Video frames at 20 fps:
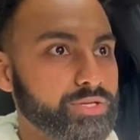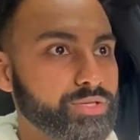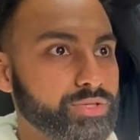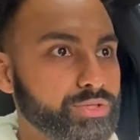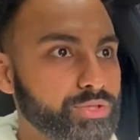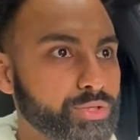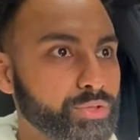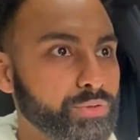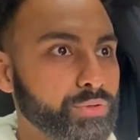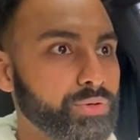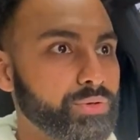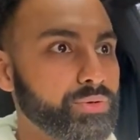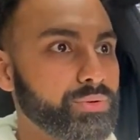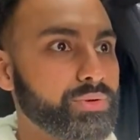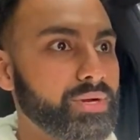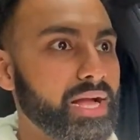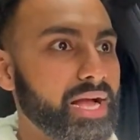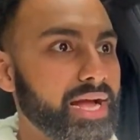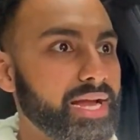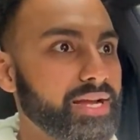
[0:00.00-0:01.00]

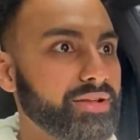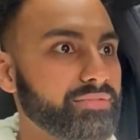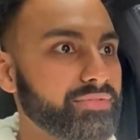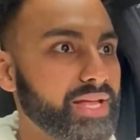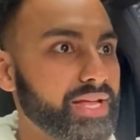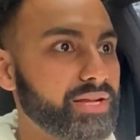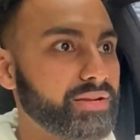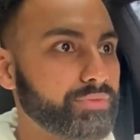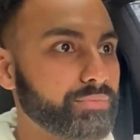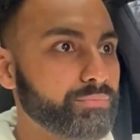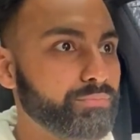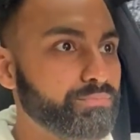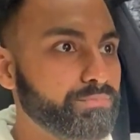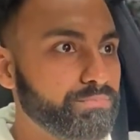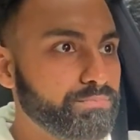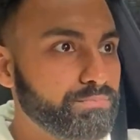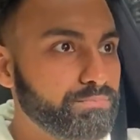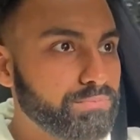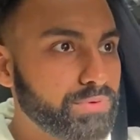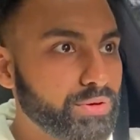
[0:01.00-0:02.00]
true kind of like
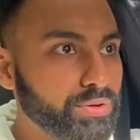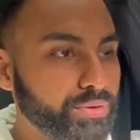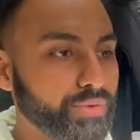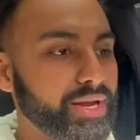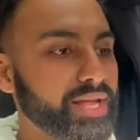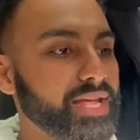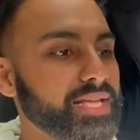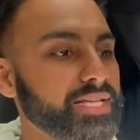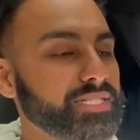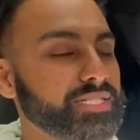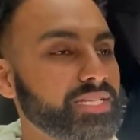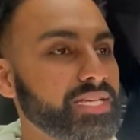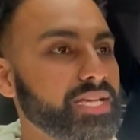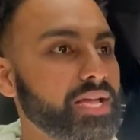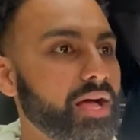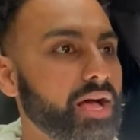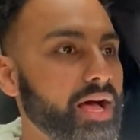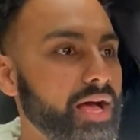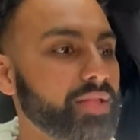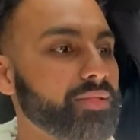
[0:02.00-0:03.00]

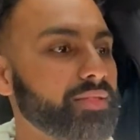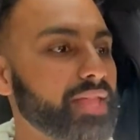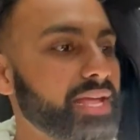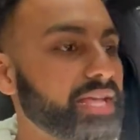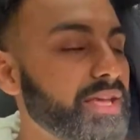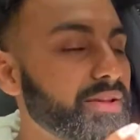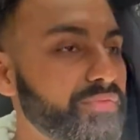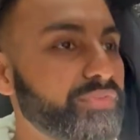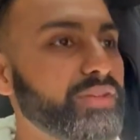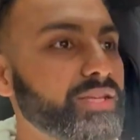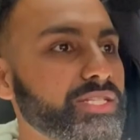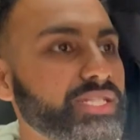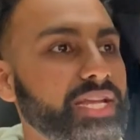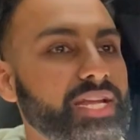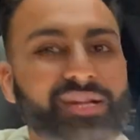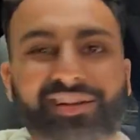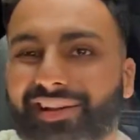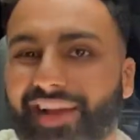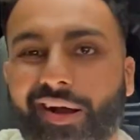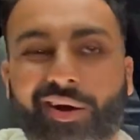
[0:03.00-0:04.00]
crazy, like it feels
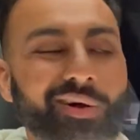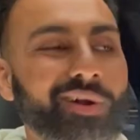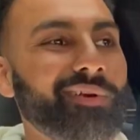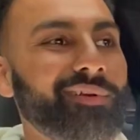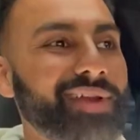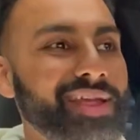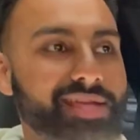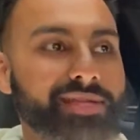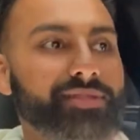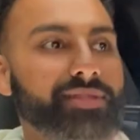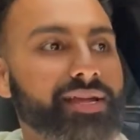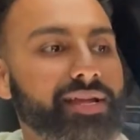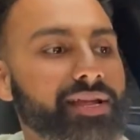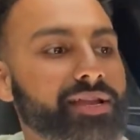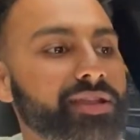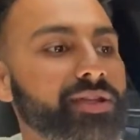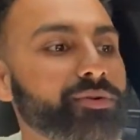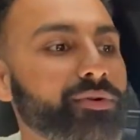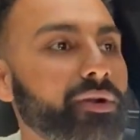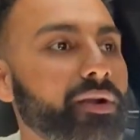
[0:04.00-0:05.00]
like you're in an R8, like
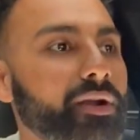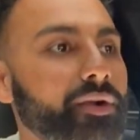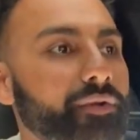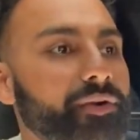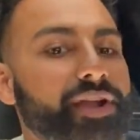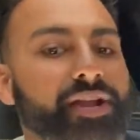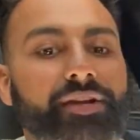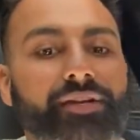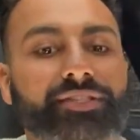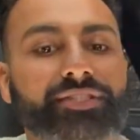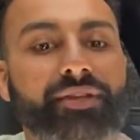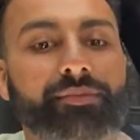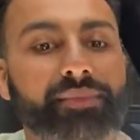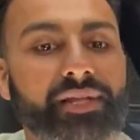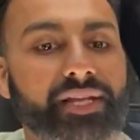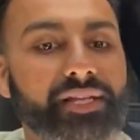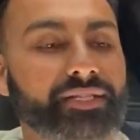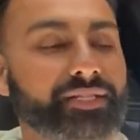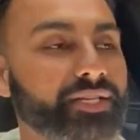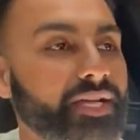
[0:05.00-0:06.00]
a newer R8 or
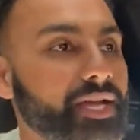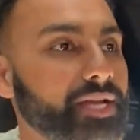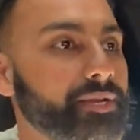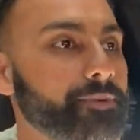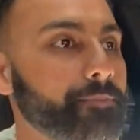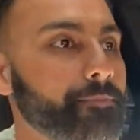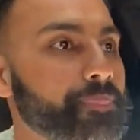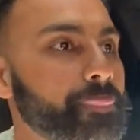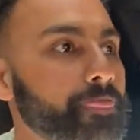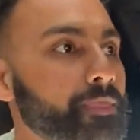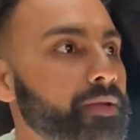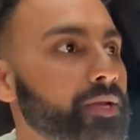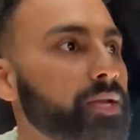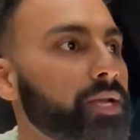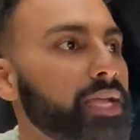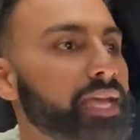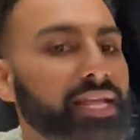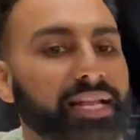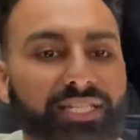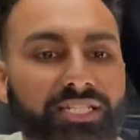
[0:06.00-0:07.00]
something inside.
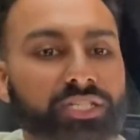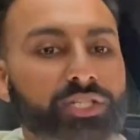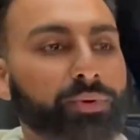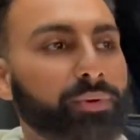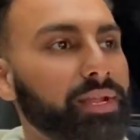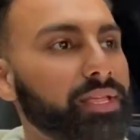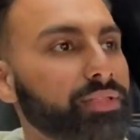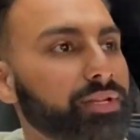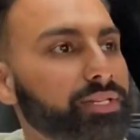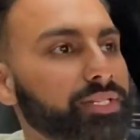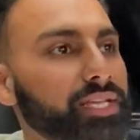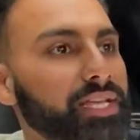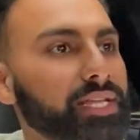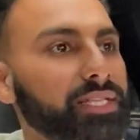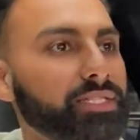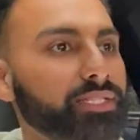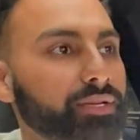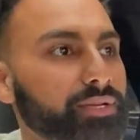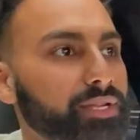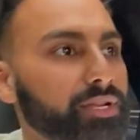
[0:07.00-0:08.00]
It is a
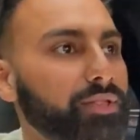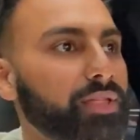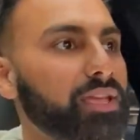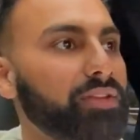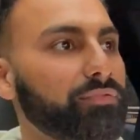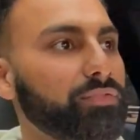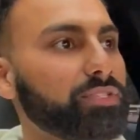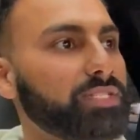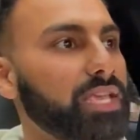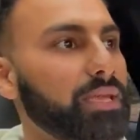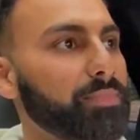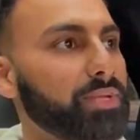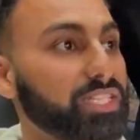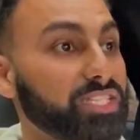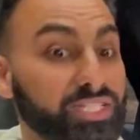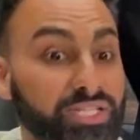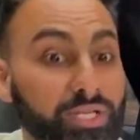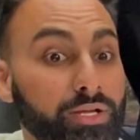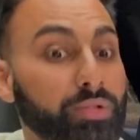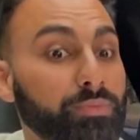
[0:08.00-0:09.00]
2013, so you know the
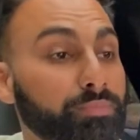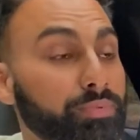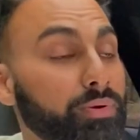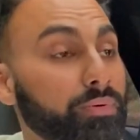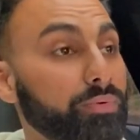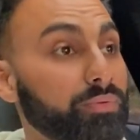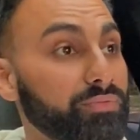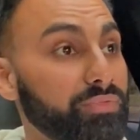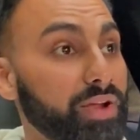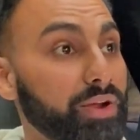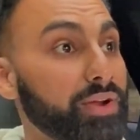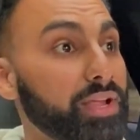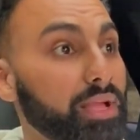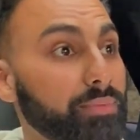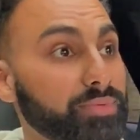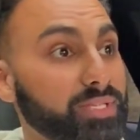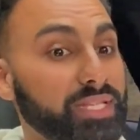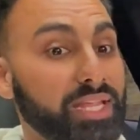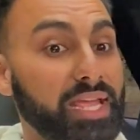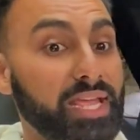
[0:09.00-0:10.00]
infotainment's still very
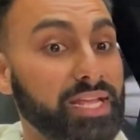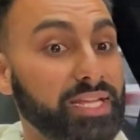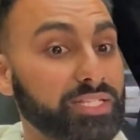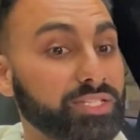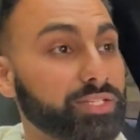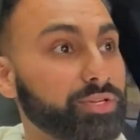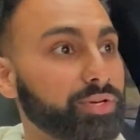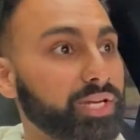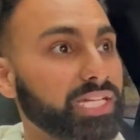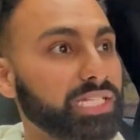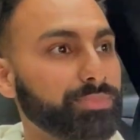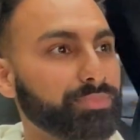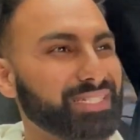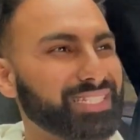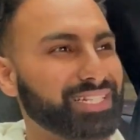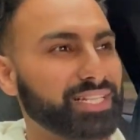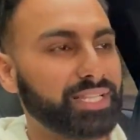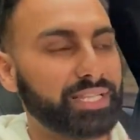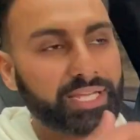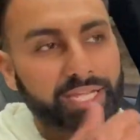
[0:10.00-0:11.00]
up to date. It's crisp,
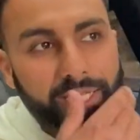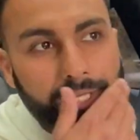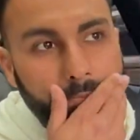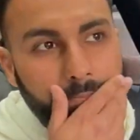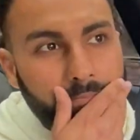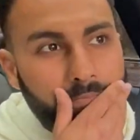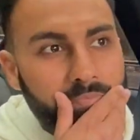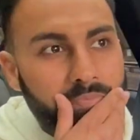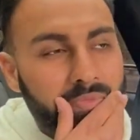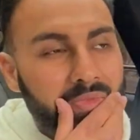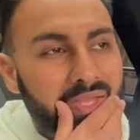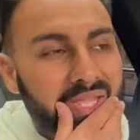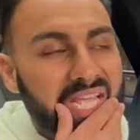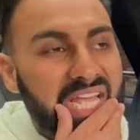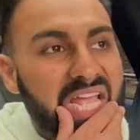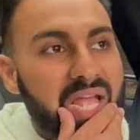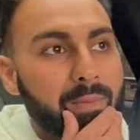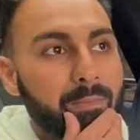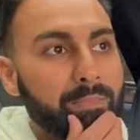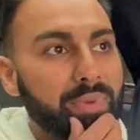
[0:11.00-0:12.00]
it's
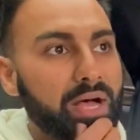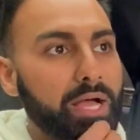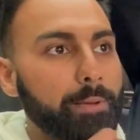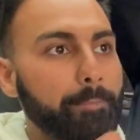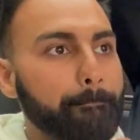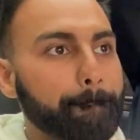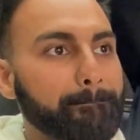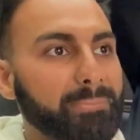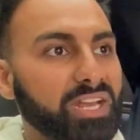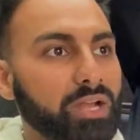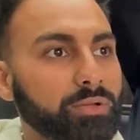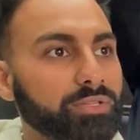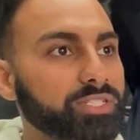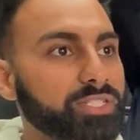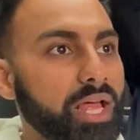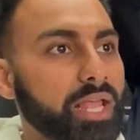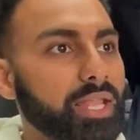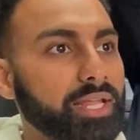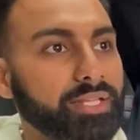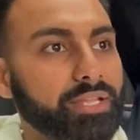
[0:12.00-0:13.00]
clean, but you know
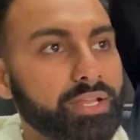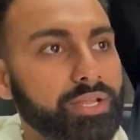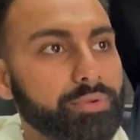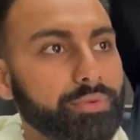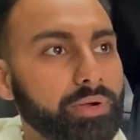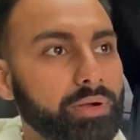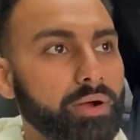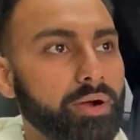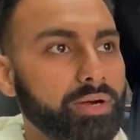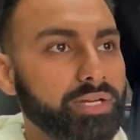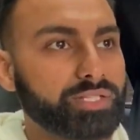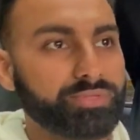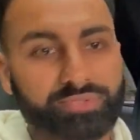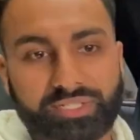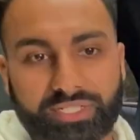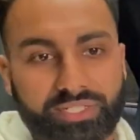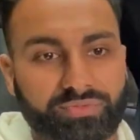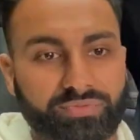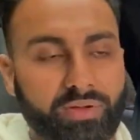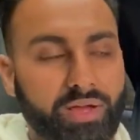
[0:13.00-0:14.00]
it's not like the newer cars,
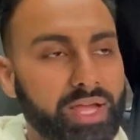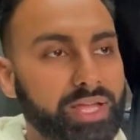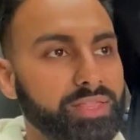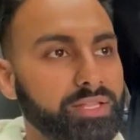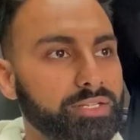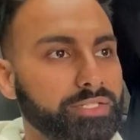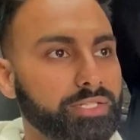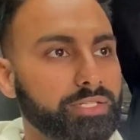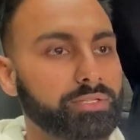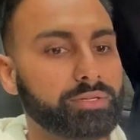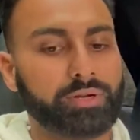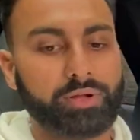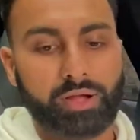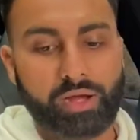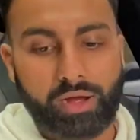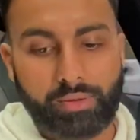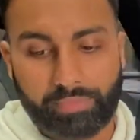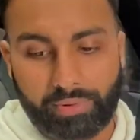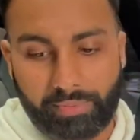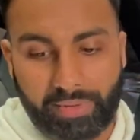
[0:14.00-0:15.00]
which is fine. There's a little
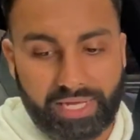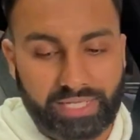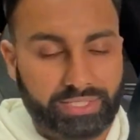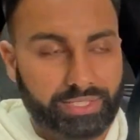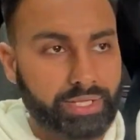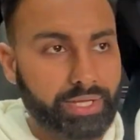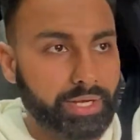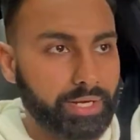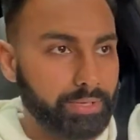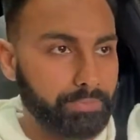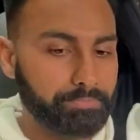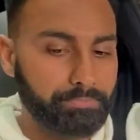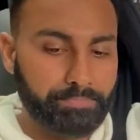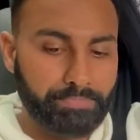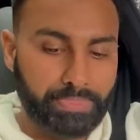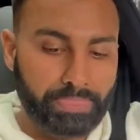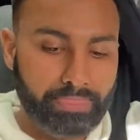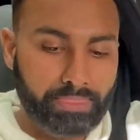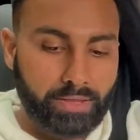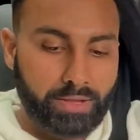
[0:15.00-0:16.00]
compromise there.
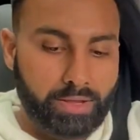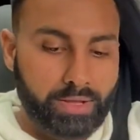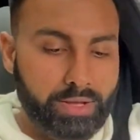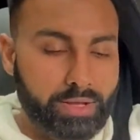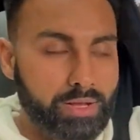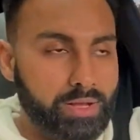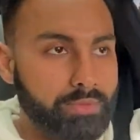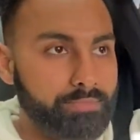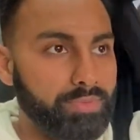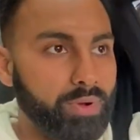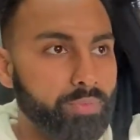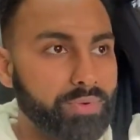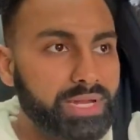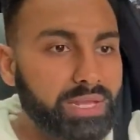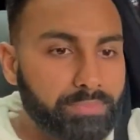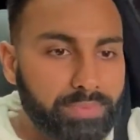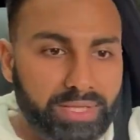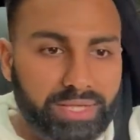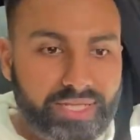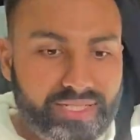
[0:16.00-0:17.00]
But when
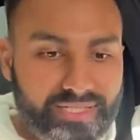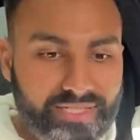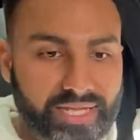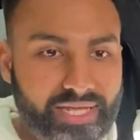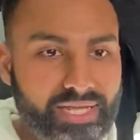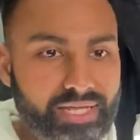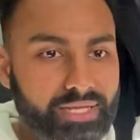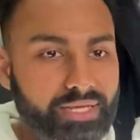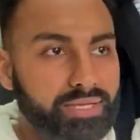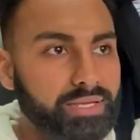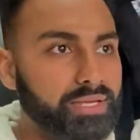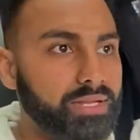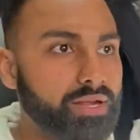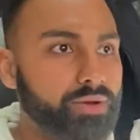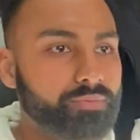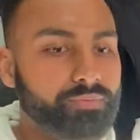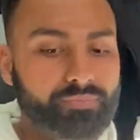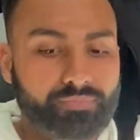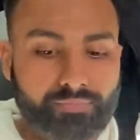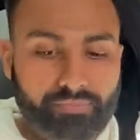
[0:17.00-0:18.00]
you put this thing, you
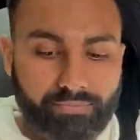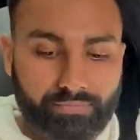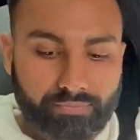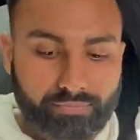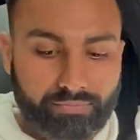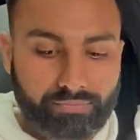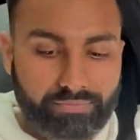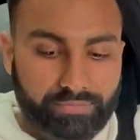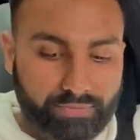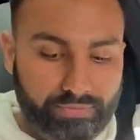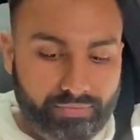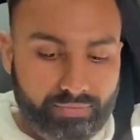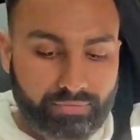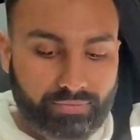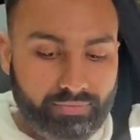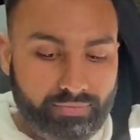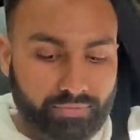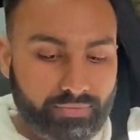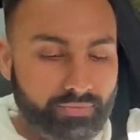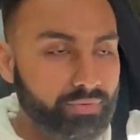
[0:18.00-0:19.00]
know,
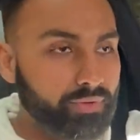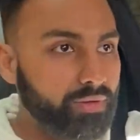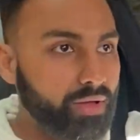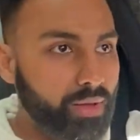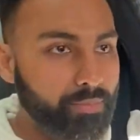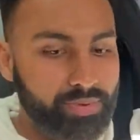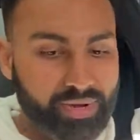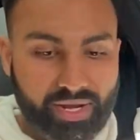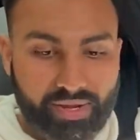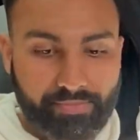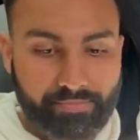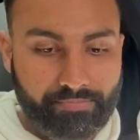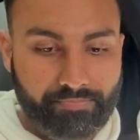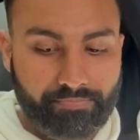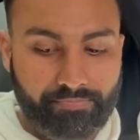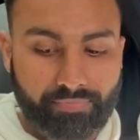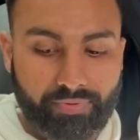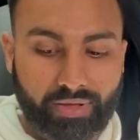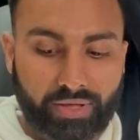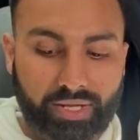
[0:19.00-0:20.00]
I'll put it
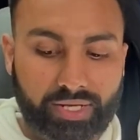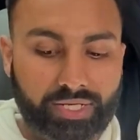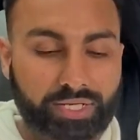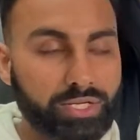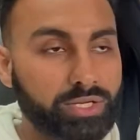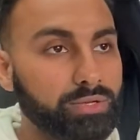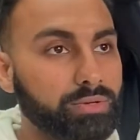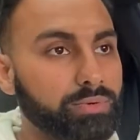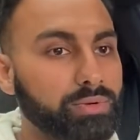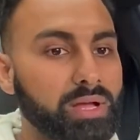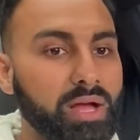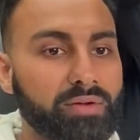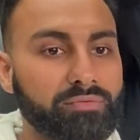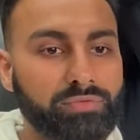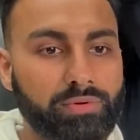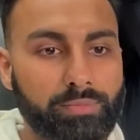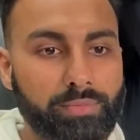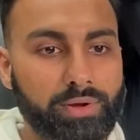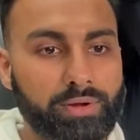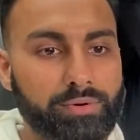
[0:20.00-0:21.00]
into
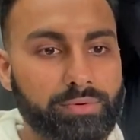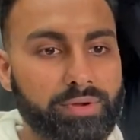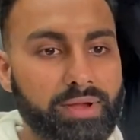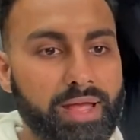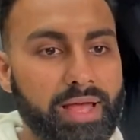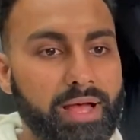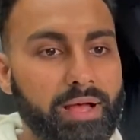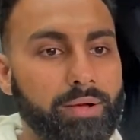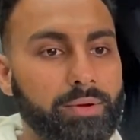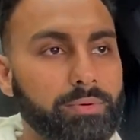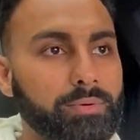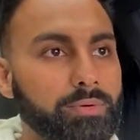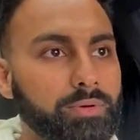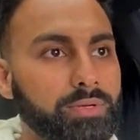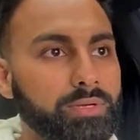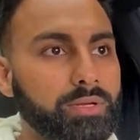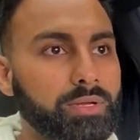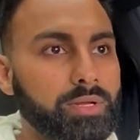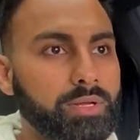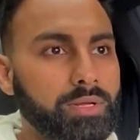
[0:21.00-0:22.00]
comfort mode now,
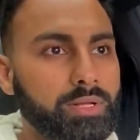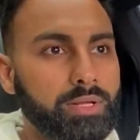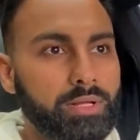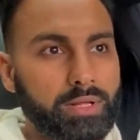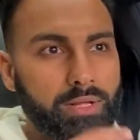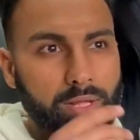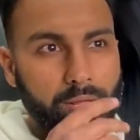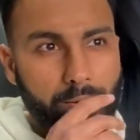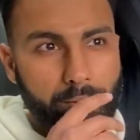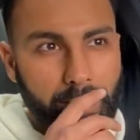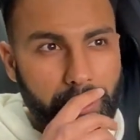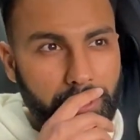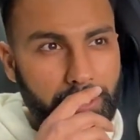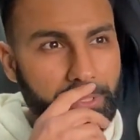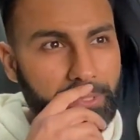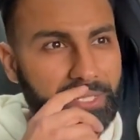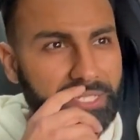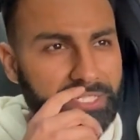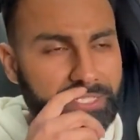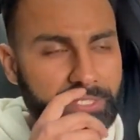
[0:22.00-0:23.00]
going
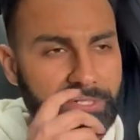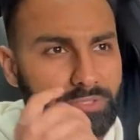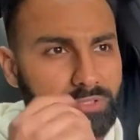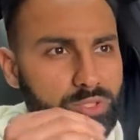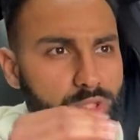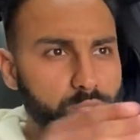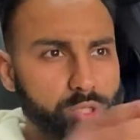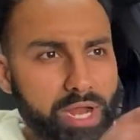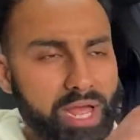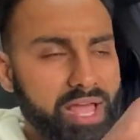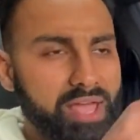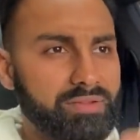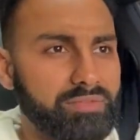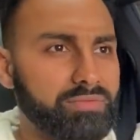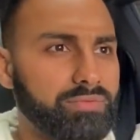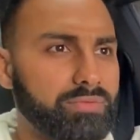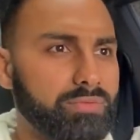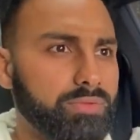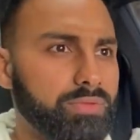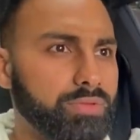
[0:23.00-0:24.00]
through this little
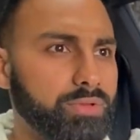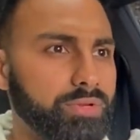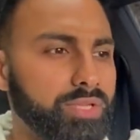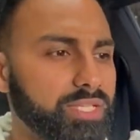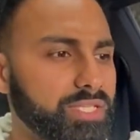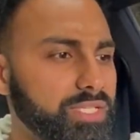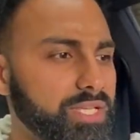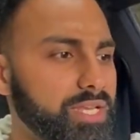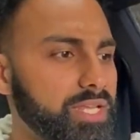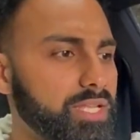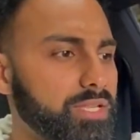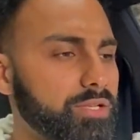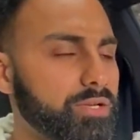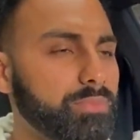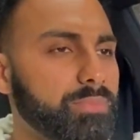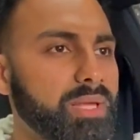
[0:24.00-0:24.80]
drive through the city a little